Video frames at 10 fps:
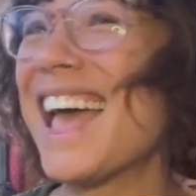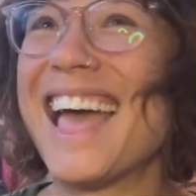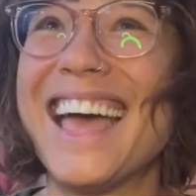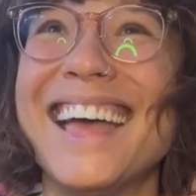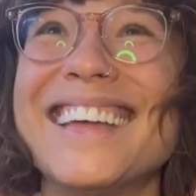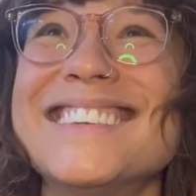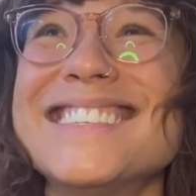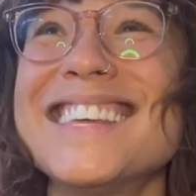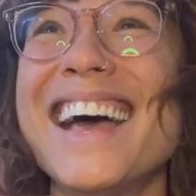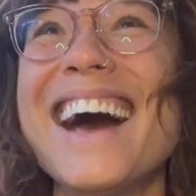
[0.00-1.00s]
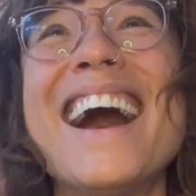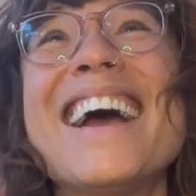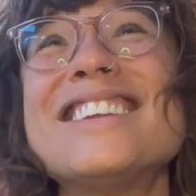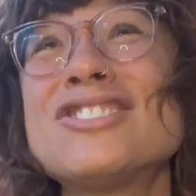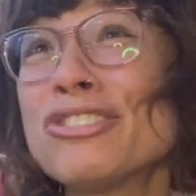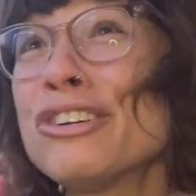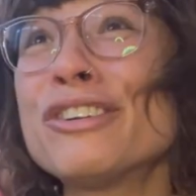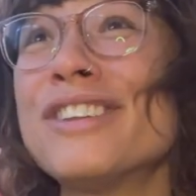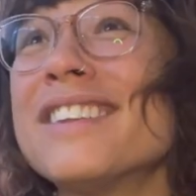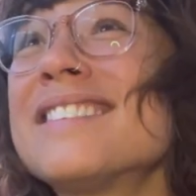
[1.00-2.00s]
and
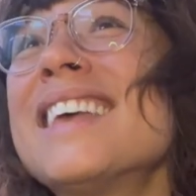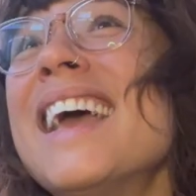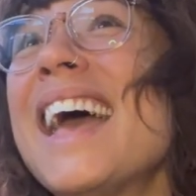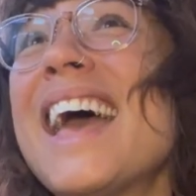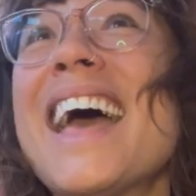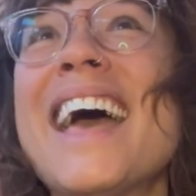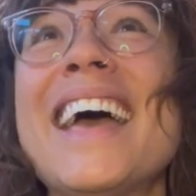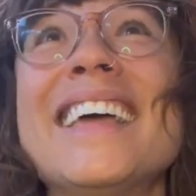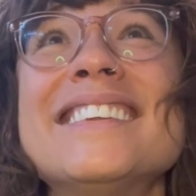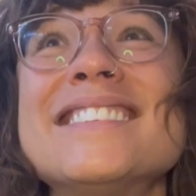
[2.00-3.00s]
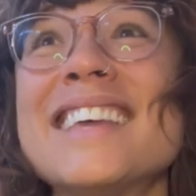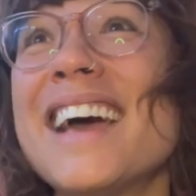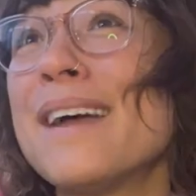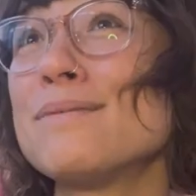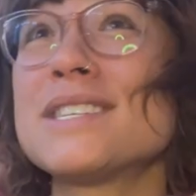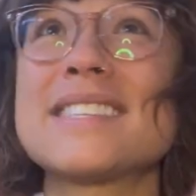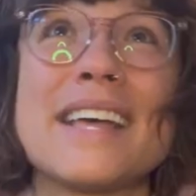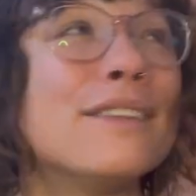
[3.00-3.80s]
journals and I'm just like